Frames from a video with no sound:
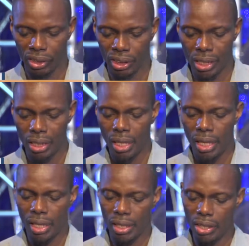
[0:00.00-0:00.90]
See,
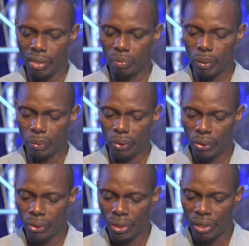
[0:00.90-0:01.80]
a lot of
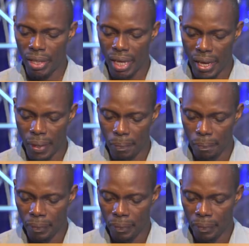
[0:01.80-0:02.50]
people uh,